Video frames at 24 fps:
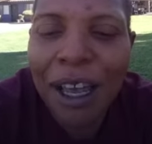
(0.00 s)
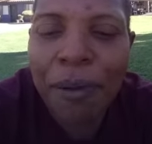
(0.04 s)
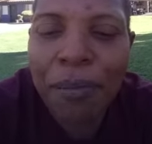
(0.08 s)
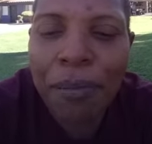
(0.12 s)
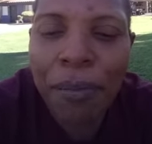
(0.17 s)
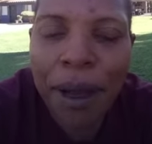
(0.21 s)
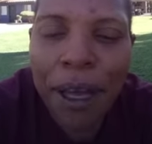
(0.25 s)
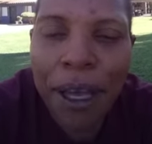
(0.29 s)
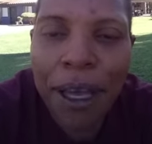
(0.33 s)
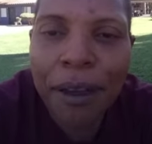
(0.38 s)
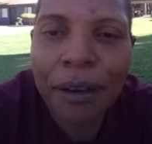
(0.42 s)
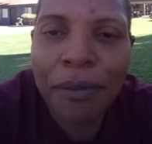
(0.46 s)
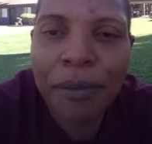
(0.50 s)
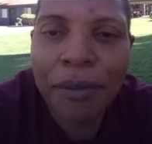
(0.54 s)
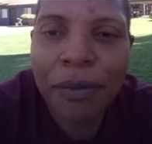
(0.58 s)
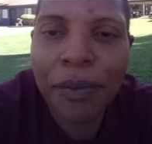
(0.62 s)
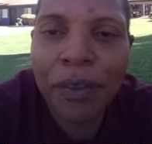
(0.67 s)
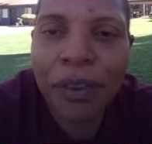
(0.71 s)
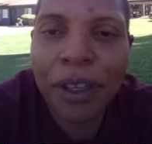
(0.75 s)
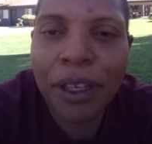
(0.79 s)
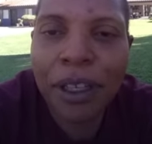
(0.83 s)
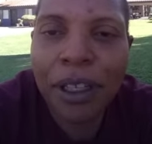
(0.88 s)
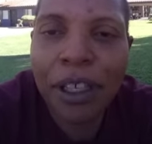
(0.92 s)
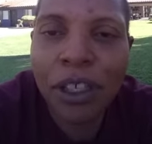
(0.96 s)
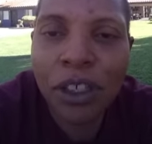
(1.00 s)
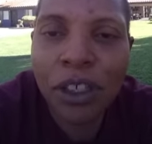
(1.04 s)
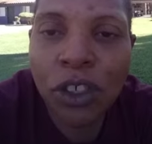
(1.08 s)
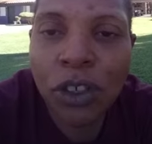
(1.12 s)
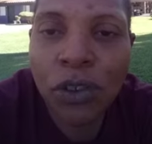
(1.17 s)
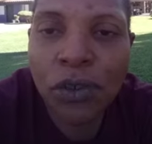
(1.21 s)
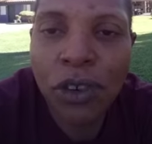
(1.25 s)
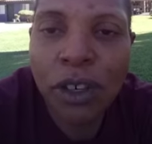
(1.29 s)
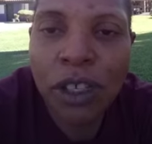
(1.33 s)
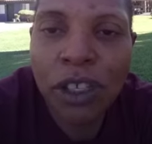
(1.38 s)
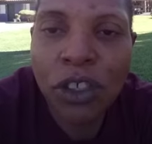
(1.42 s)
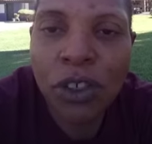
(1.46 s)
But the
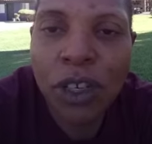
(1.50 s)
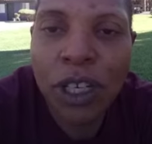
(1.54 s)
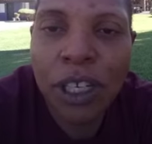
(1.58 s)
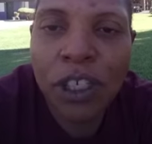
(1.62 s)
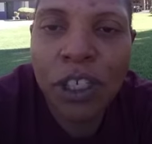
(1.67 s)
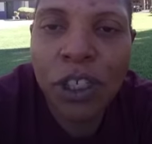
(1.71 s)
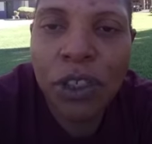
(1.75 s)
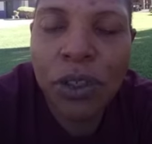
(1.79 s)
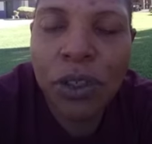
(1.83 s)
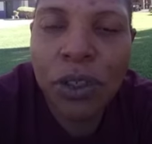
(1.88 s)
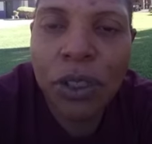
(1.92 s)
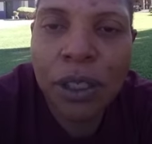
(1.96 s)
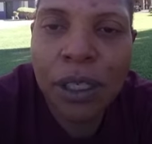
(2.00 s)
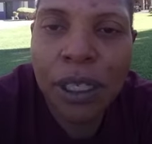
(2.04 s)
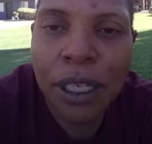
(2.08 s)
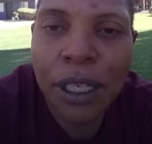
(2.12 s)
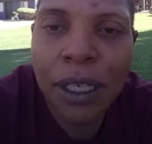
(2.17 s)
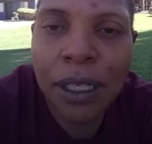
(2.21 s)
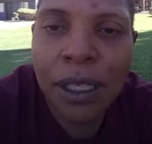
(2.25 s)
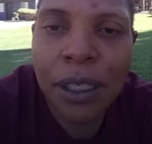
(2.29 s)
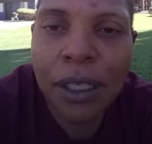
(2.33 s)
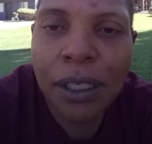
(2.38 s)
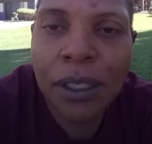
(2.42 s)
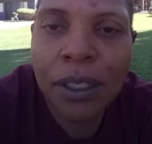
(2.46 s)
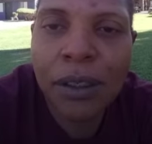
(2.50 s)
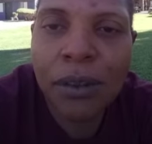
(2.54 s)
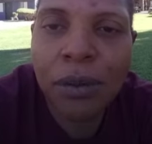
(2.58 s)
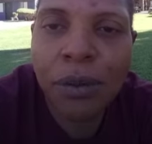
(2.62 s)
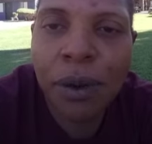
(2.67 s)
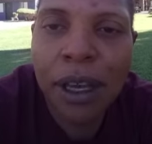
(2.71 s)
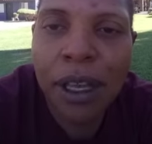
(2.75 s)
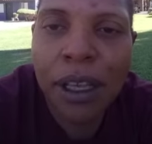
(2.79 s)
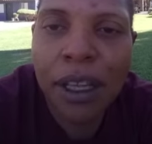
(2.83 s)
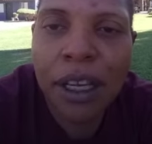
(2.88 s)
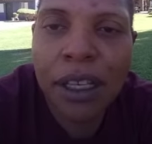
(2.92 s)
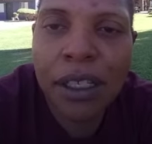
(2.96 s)
frustrations is
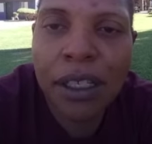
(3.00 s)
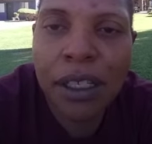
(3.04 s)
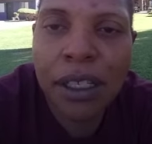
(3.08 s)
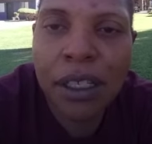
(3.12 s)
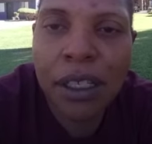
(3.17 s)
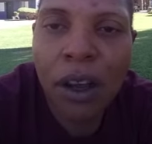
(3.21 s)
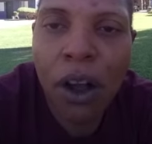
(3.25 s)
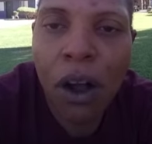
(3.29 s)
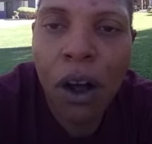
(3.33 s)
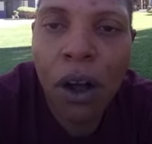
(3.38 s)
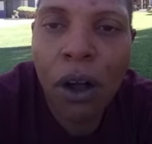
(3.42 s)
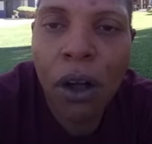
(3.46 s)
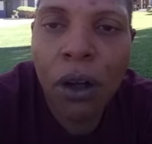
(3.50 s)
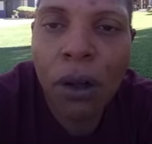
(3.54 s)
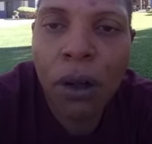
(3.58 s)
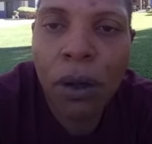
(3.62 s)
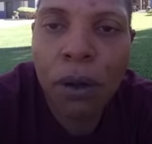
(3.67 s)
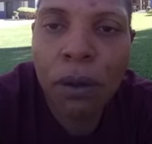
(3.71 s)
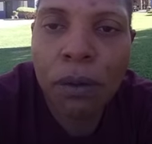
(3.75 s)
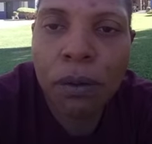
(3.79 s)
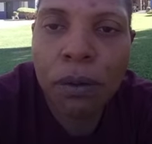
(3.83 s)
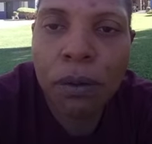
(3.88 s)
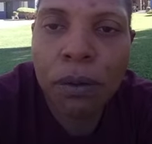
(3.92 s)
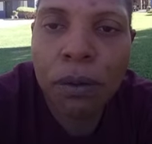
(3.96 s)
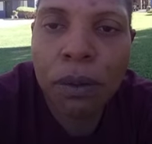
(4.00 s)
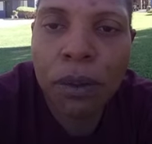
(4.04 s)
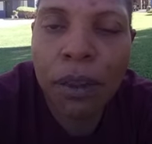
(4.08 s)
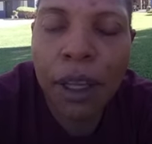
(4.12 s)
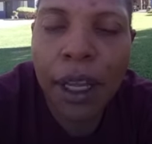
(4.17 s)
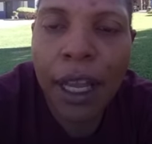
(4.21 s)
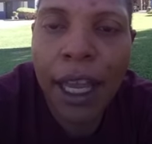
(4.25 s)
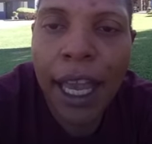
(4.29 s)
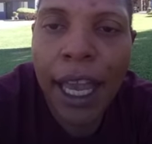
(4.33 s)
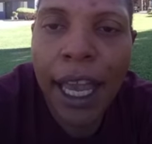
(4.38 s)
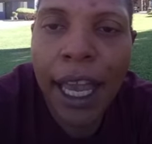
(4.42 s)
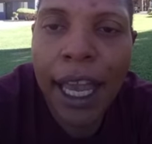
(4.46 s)
weight loss stall
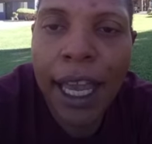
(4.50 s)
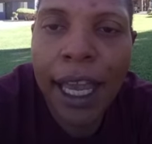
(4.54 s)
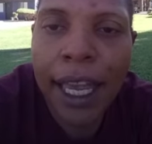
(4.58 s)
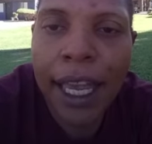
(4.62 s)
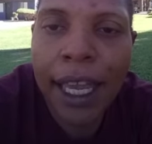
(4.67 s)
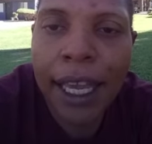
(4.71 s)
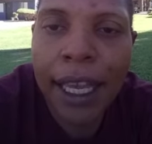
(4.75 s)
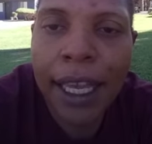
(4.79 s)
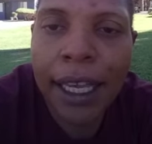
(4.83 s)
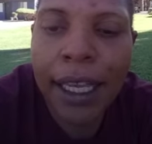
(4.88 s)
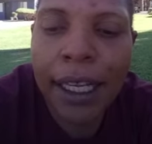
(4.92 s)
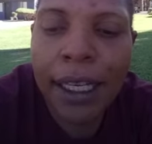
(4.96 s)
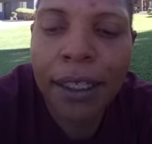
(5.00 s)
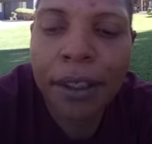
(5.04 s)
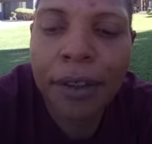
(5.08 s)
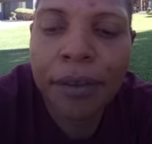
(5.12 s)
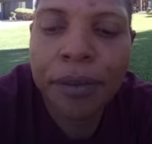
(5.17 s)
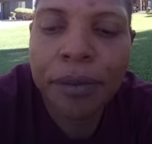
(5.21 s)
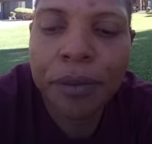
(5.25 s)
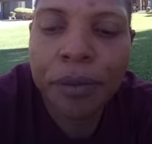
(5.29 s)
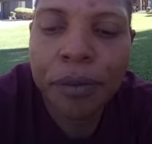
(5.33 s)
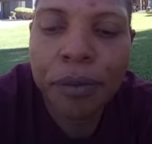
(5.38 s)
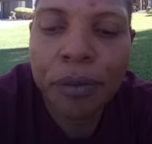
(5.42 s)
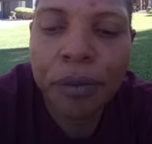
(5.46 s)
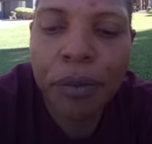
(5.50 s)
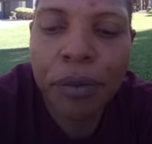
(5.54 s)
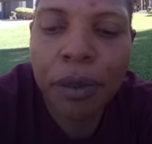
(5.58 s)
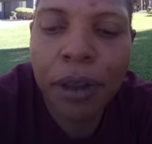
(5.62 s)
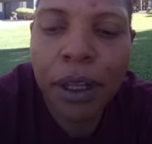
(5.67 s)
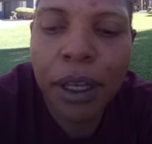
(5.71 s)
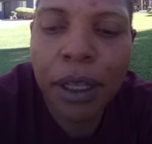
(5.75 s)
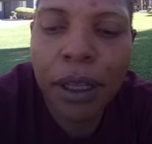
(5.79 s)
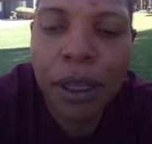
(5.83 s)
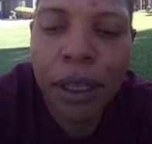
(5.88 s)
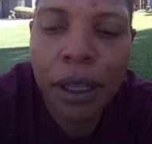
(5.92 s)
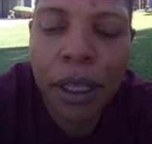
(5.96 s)
and
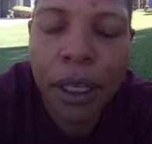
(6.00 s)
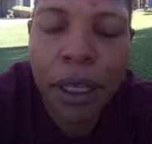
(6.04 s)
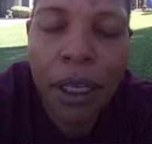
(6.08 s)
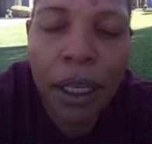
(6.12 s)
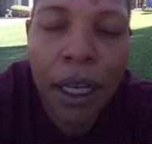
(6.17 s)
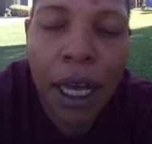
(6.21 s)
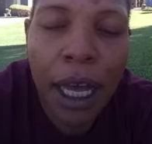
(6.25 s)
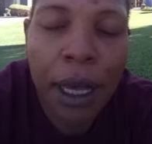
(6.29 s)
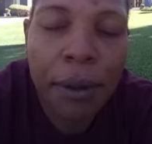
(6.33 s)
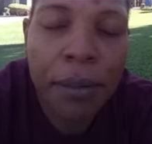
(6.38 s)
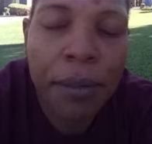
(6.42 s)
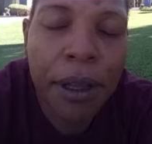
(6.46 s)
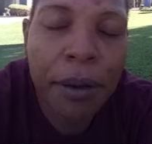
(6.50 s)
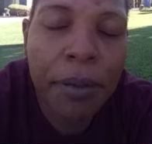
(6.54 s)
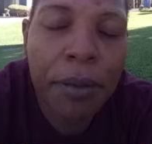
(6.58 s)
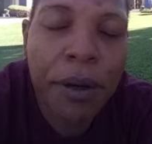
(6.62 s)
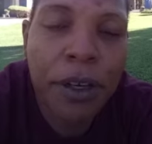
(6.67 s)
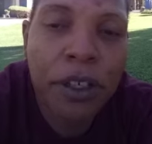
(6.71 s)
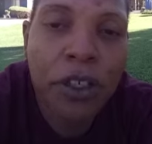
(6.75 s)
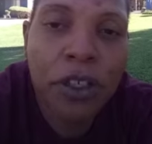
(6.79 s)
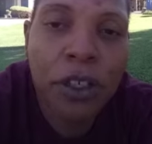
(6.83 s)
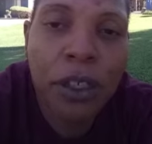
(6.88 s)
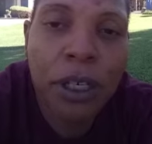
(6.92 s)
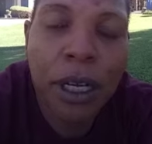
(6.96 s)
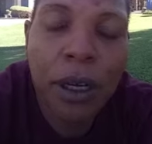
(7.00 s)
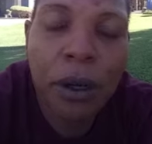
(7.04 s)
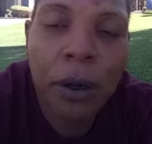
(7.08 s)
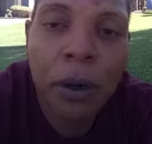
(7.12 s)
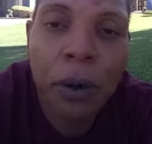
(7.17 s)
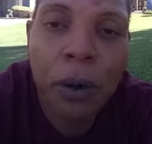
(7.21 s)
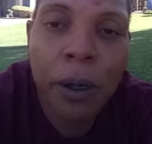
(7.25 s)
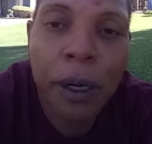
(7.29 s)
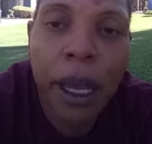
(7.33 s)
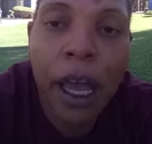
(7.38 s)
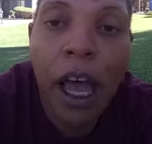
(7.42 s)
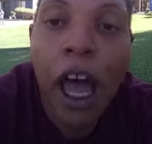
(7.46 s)
the high blood pressure not
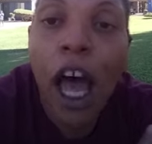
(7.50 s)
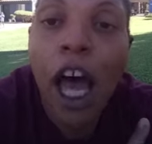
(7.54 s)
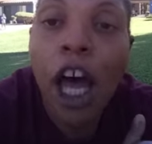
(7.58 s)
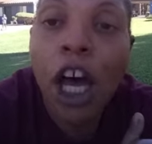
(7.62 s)
going down.